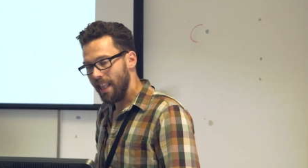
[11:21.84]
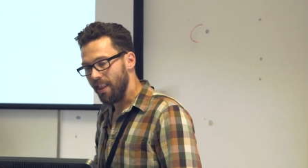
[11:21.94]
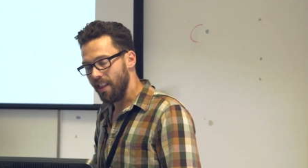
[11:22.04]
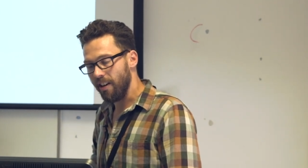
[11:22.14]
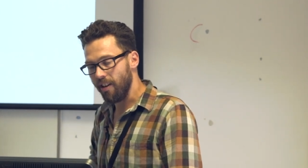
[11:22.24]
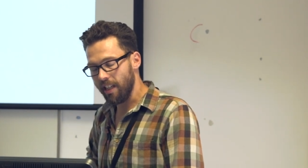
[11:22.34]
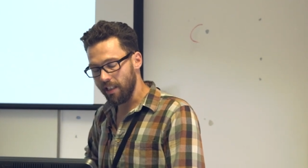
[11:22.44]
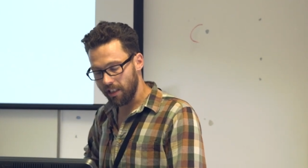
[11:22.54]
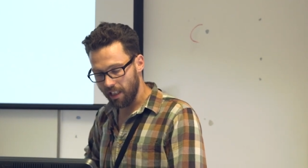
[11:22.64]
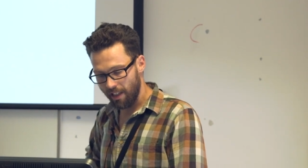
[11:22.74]
There
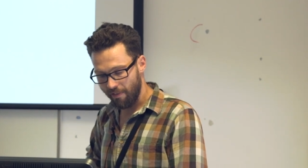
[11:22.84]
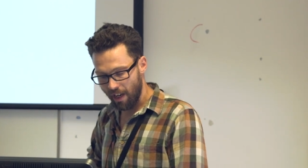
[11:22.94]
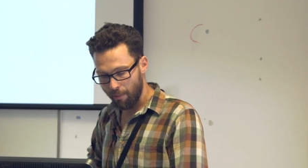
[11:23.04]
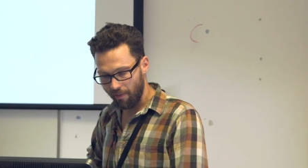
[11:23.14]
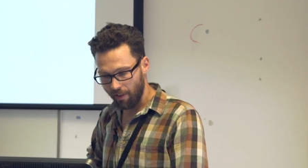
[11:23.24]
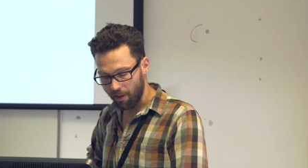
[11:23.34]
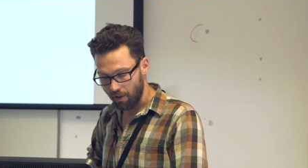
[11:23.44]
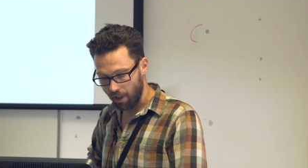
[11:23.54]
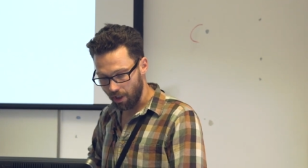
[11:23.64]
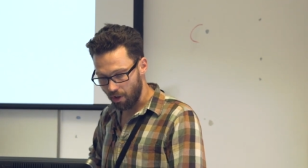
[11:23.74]
is a fair bit of
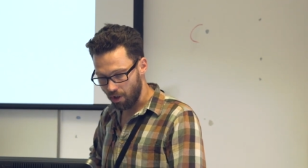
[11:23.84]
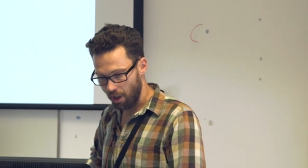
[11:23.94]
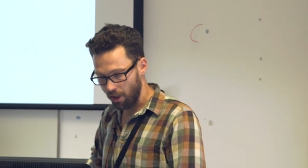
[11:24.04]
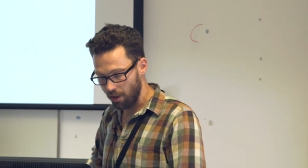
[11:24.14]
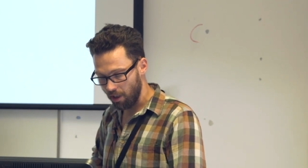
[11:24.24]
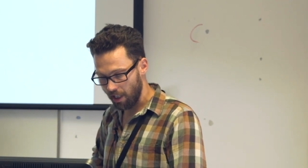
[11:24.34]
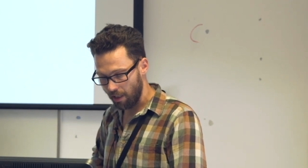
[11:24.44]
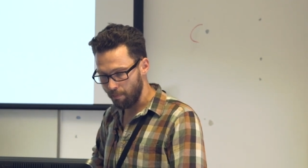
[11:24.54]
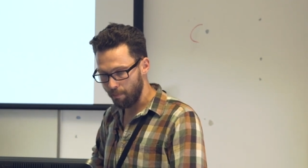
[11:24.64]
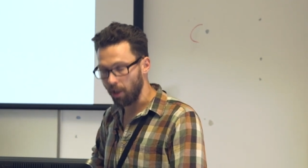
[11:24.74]
literature that shows
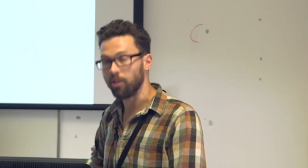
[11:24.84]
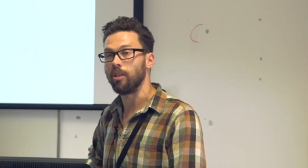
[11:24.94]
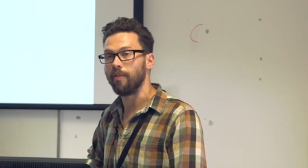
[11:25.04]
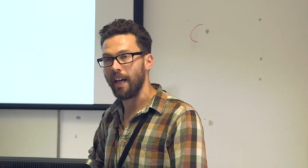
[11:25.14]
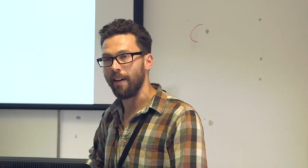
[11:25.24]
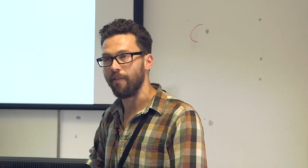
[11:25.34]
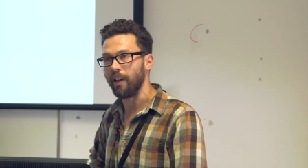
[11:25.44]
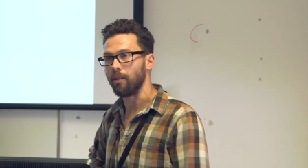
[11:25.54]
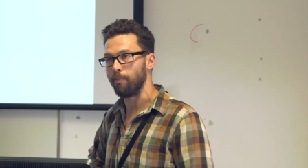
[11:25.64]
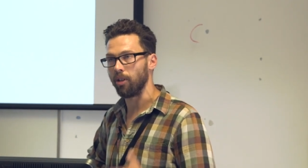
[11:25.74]
that positive affect,